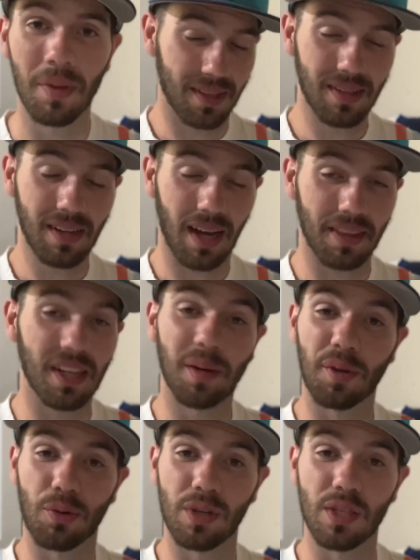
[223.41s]
Then at the
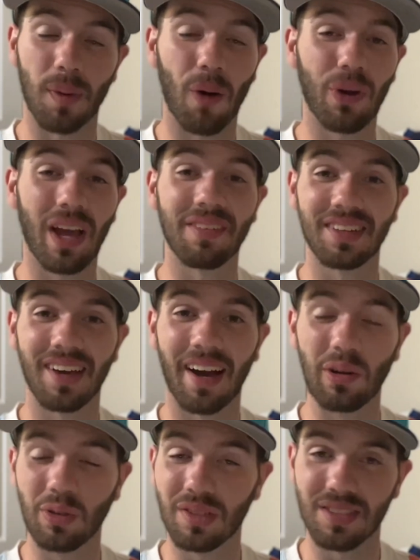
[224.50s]
number 3 spot, we have a guy
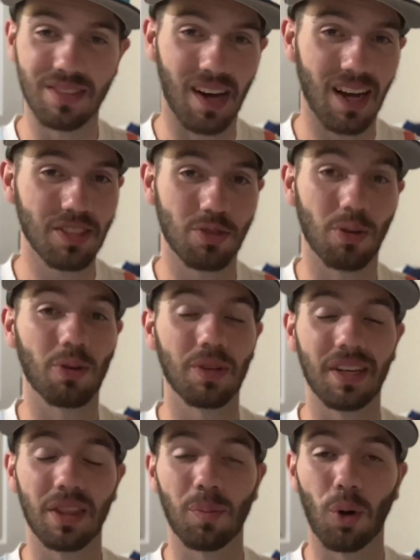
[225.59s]
who does not struggle to
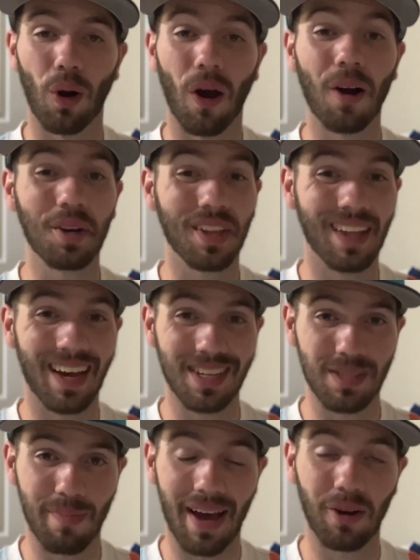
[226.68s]
hit the ball hard, and that
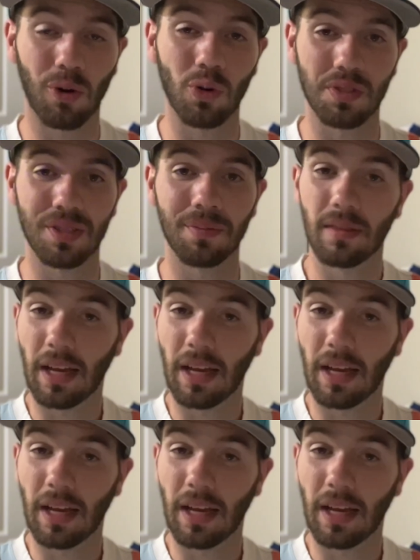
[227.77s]
is Matt Olson.